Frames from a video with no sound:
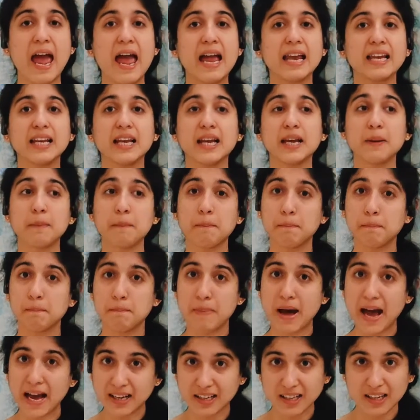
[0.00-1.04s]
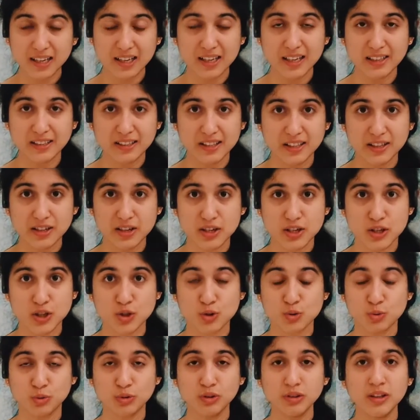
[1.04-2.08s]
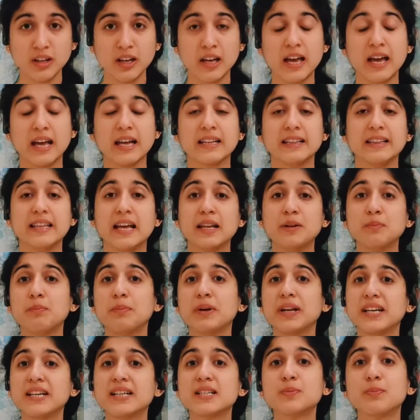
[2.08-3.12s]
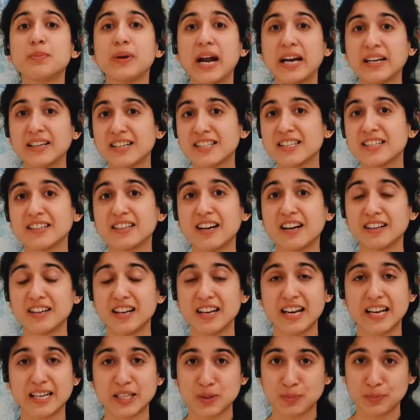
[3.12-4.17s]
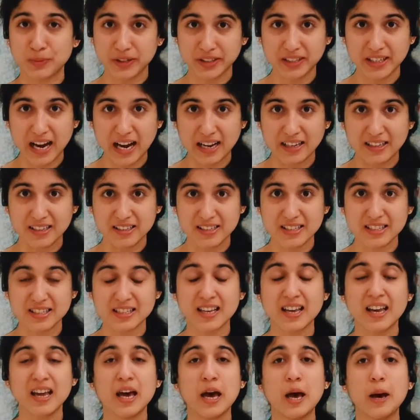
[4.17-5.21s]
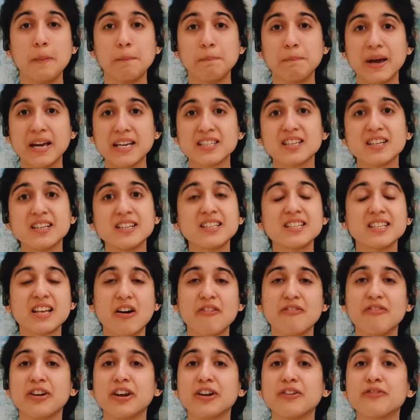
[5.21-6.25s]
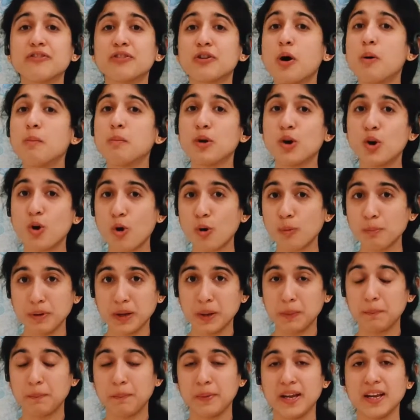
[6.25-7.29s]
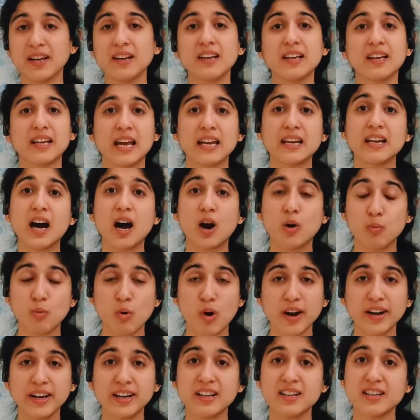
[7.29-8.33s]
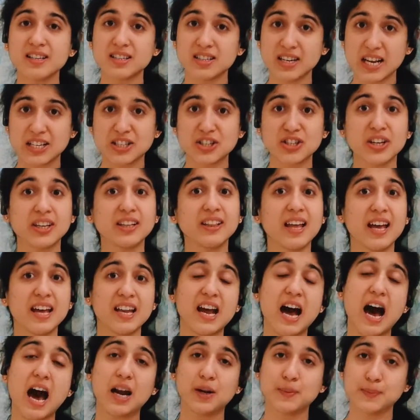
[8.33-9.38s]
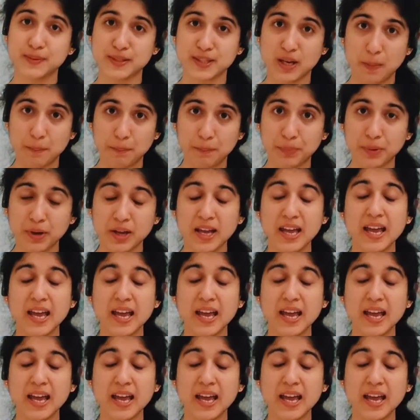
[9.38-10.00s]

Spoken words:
any back related issue, then please practice it under expert guidance. Patients suffering from low BP can avoid stretching their arms up.